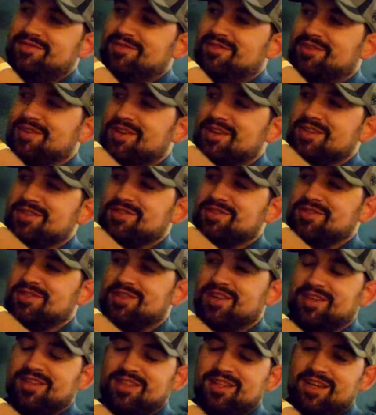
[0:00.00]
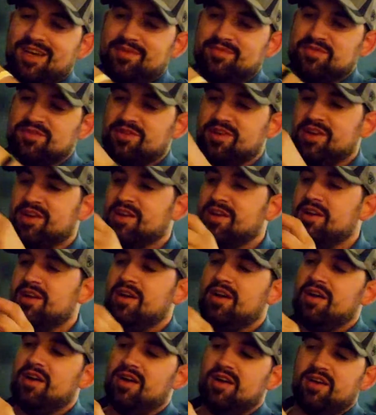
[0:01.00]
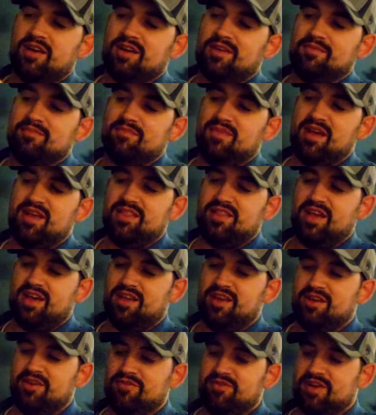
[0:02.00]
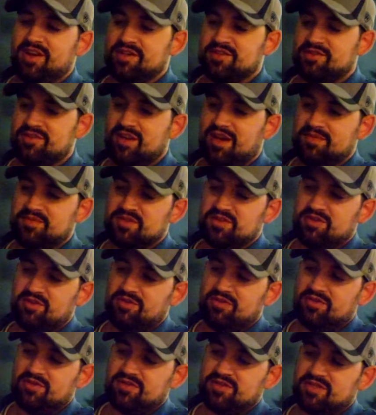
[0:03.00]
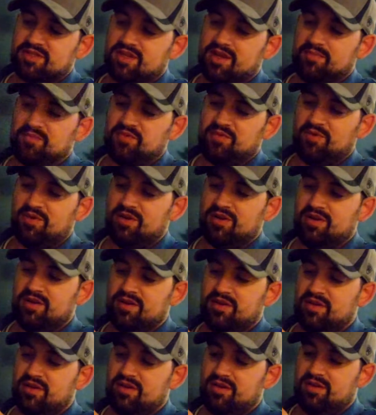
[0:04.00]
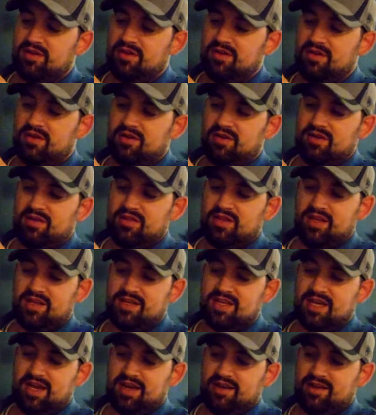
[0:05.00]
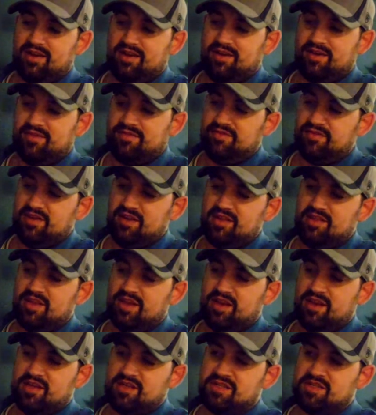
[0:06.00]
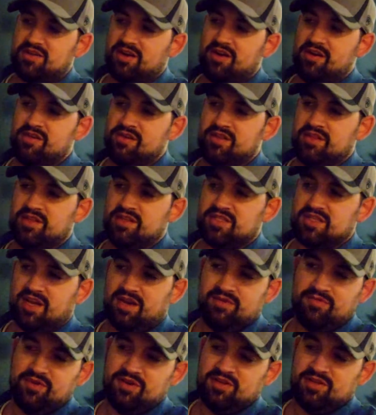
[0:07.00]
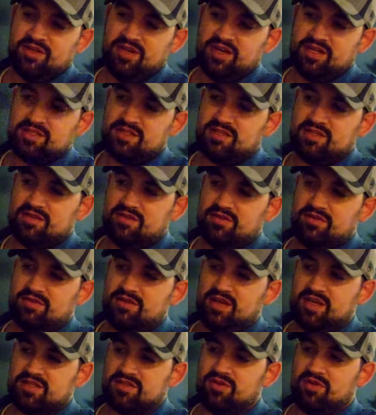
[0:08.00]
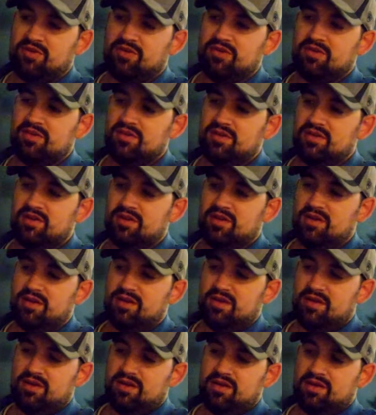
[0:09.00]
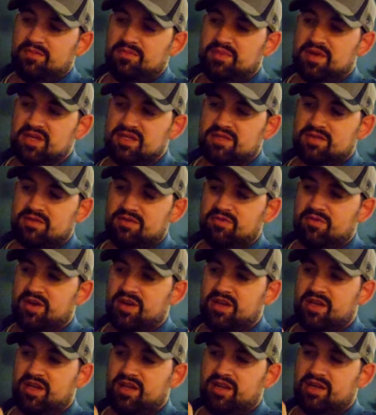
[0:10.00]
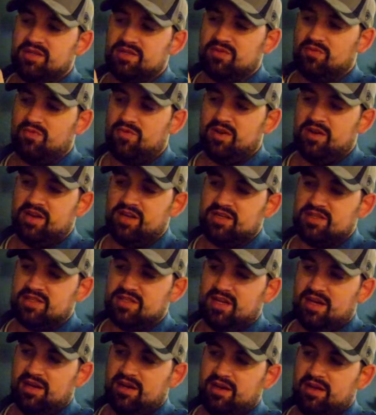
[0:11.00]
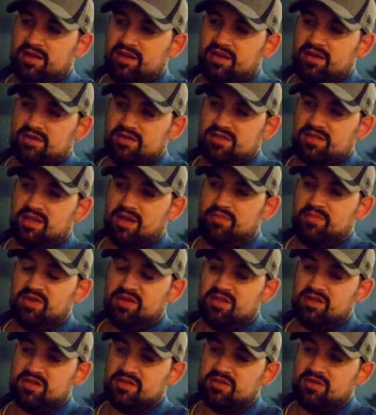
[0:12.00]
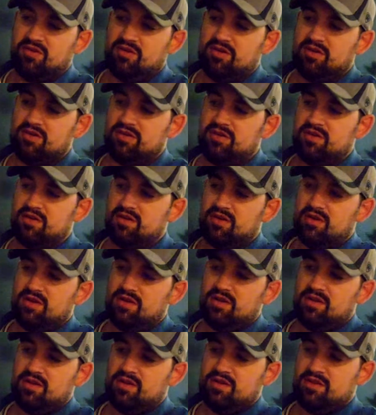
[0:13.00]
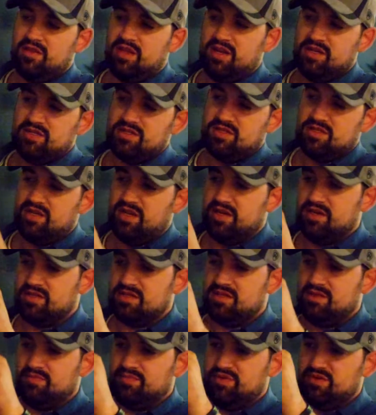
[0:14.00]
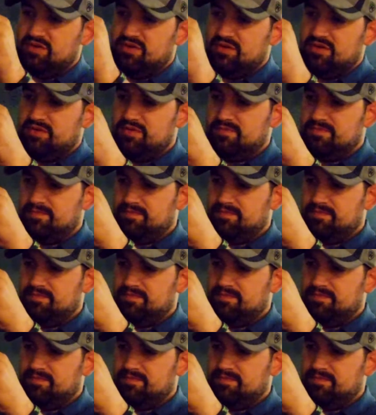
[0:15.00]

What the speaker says: looking just like the top string. Made that into an extra top string hole, skipped one, and then tied off. And then I started the sidewall in the next hole. Basically what I did is a 1 SI skipping this hole. Then I just did a simple